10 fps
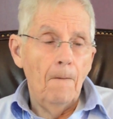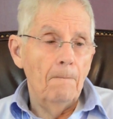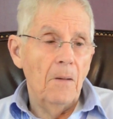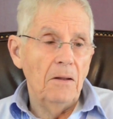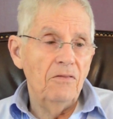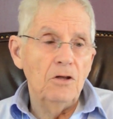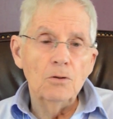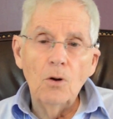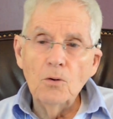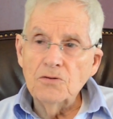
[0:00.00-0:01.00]
Many
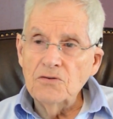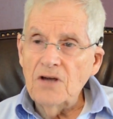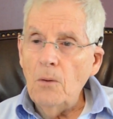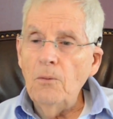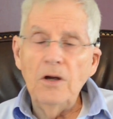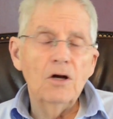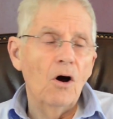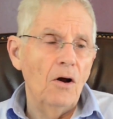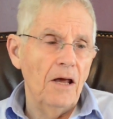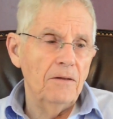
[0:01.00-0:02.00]
theologians say we
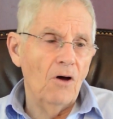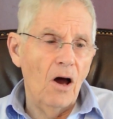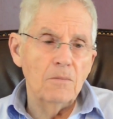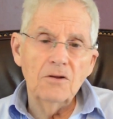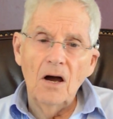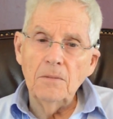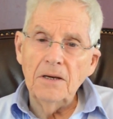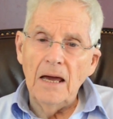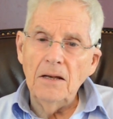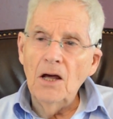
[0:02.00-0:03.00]
reincarnate time and time
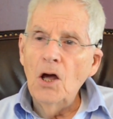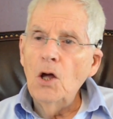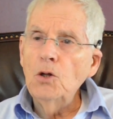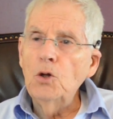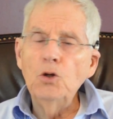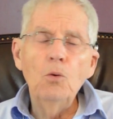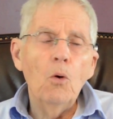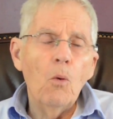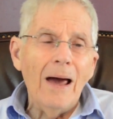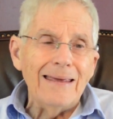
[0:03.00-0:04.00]
again to do
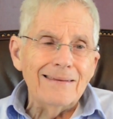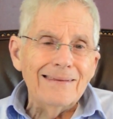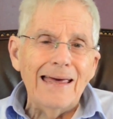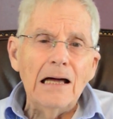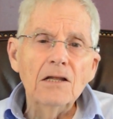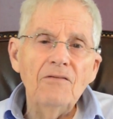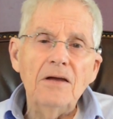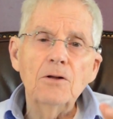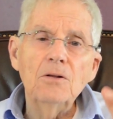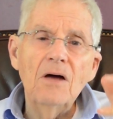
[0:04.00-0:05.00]
it right, to
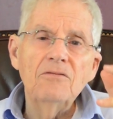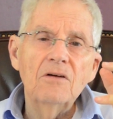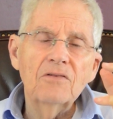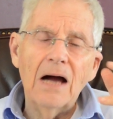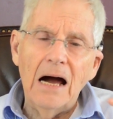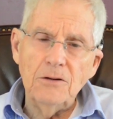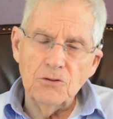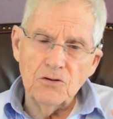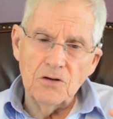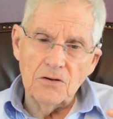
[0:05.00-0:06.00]
elevate the level of
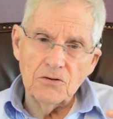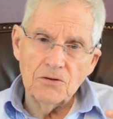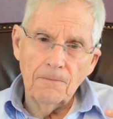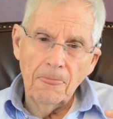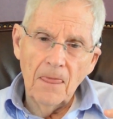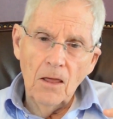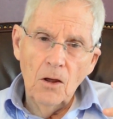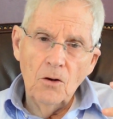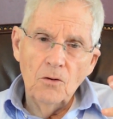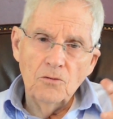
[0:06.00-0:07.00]
consciousness,
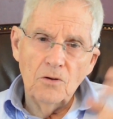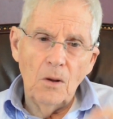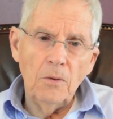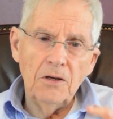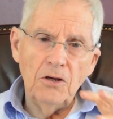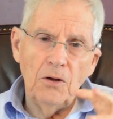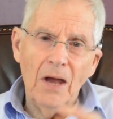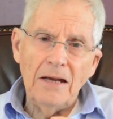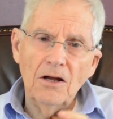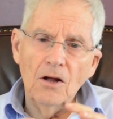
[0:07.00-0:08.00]
so that we can
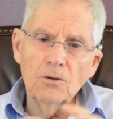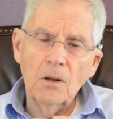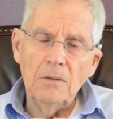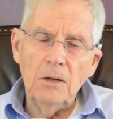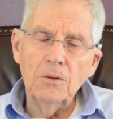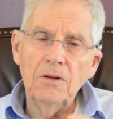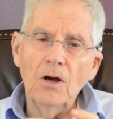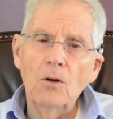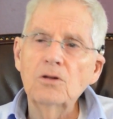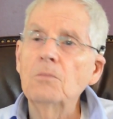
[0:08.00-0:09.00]
unite ultimately with
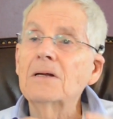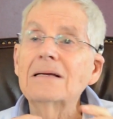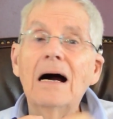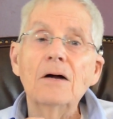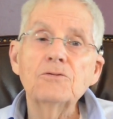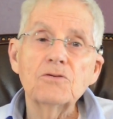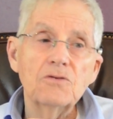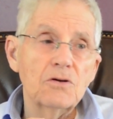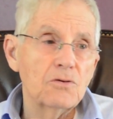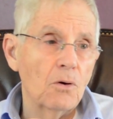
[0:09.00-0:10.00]
the ultimate
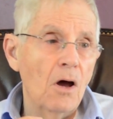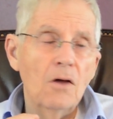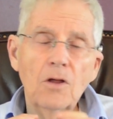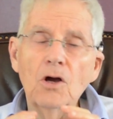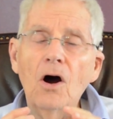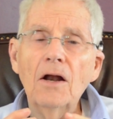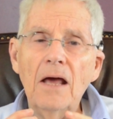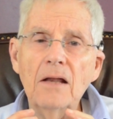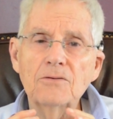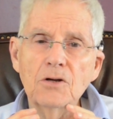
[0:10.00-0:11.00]
consciousness, or the
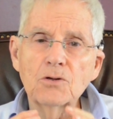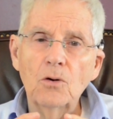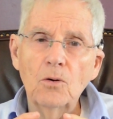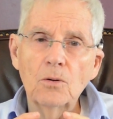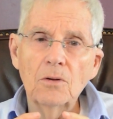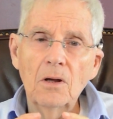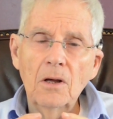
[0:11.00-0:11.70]
Godhead as it's called.